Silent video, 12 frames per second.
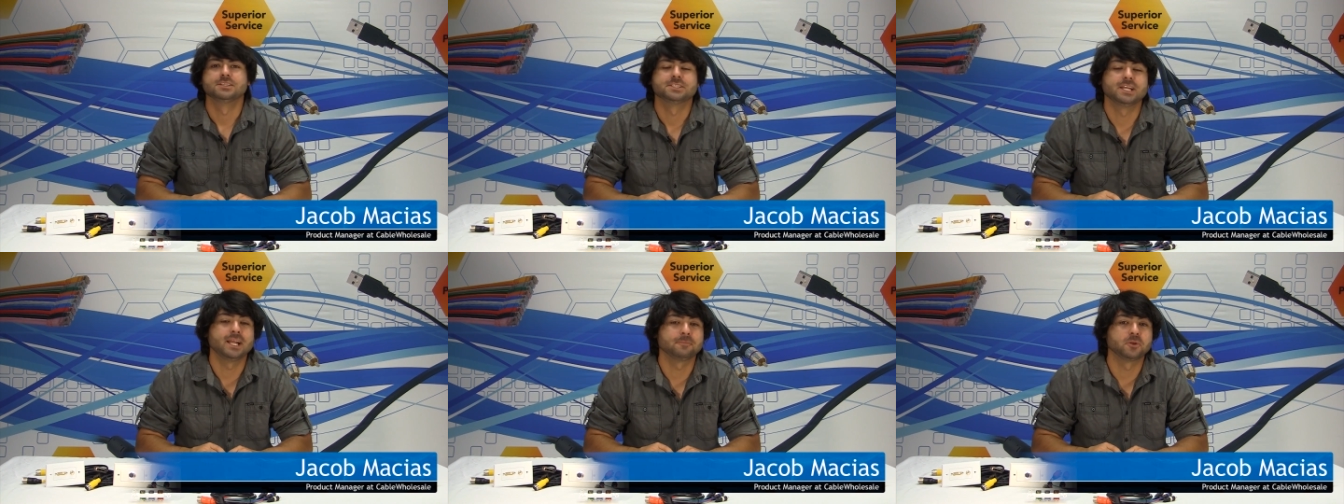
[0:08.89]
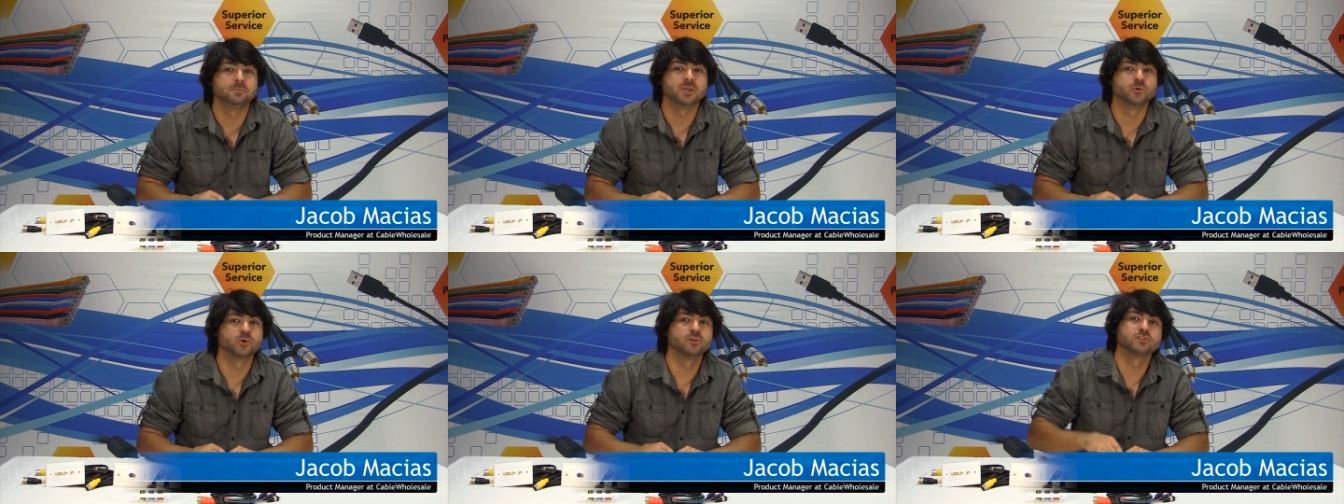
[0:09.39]
Today I'm going to be
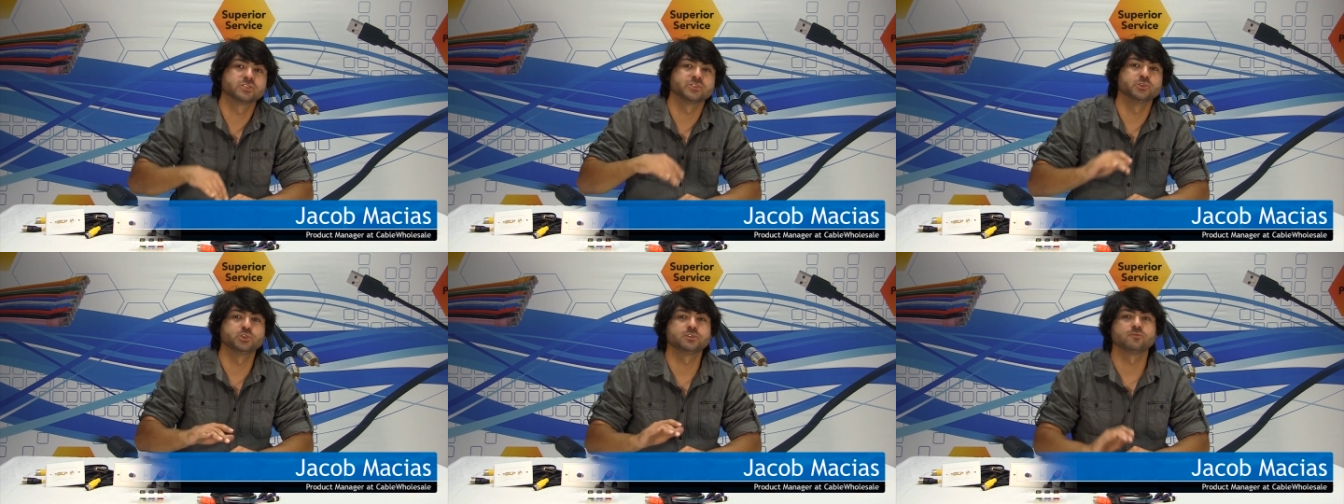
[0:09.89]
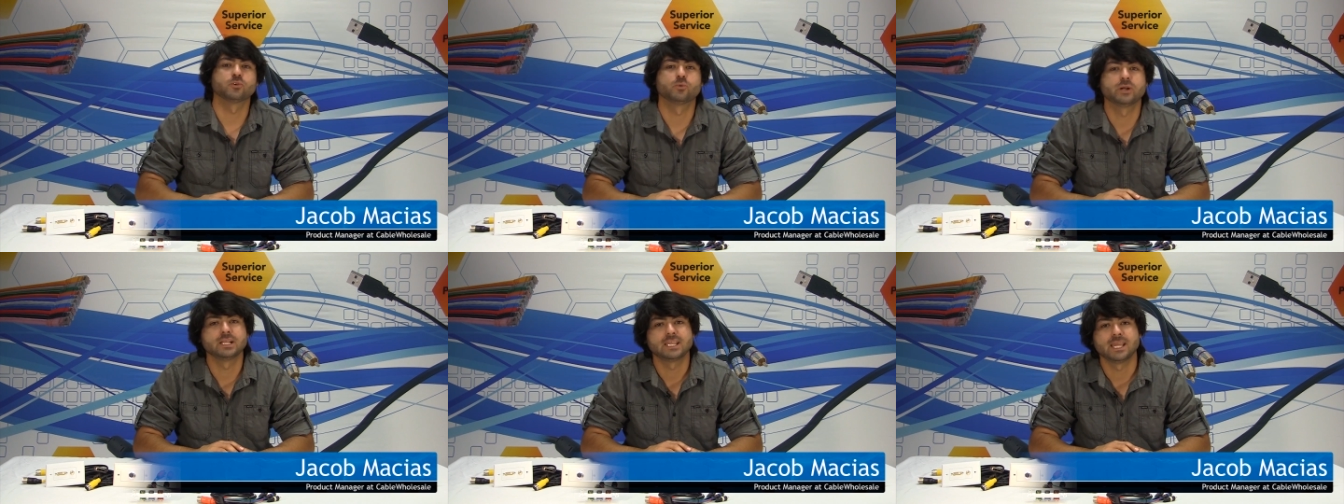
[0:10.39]
going over a solution for
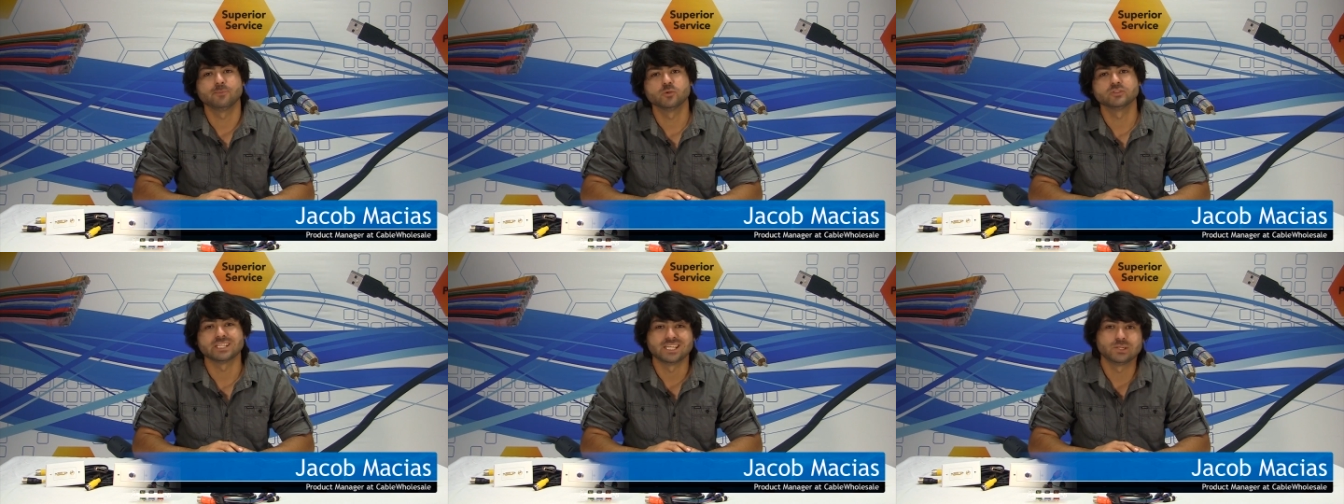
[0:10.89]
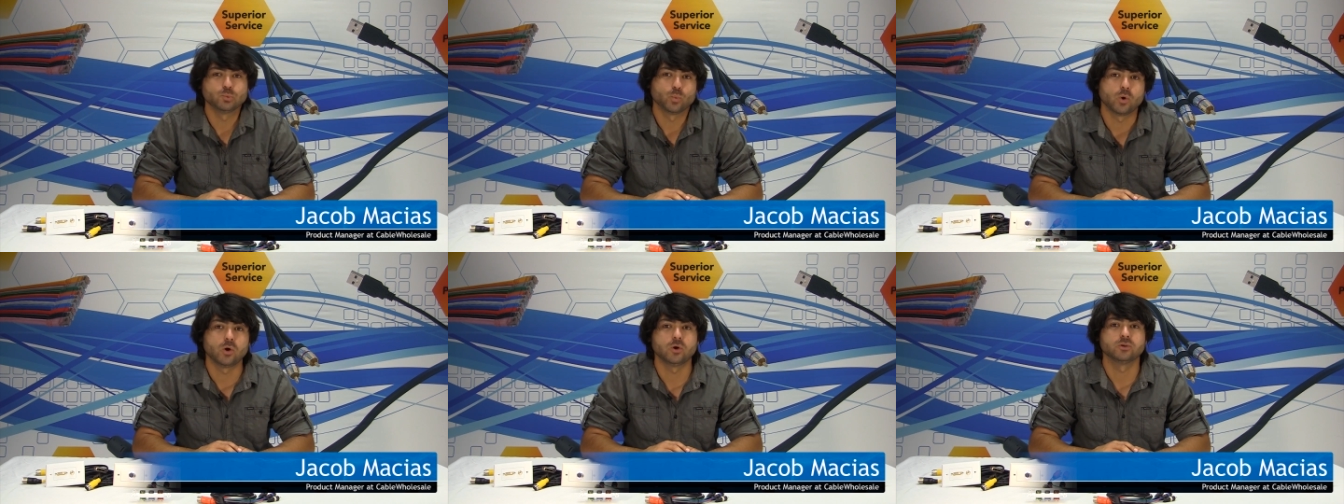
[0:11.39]
running cables in
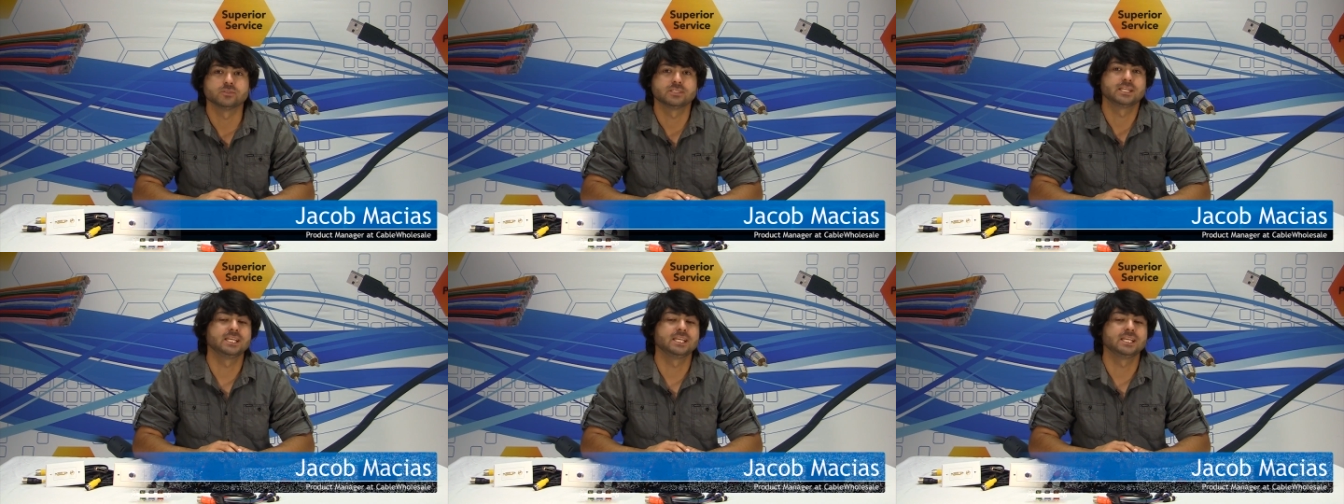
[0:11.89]
walls.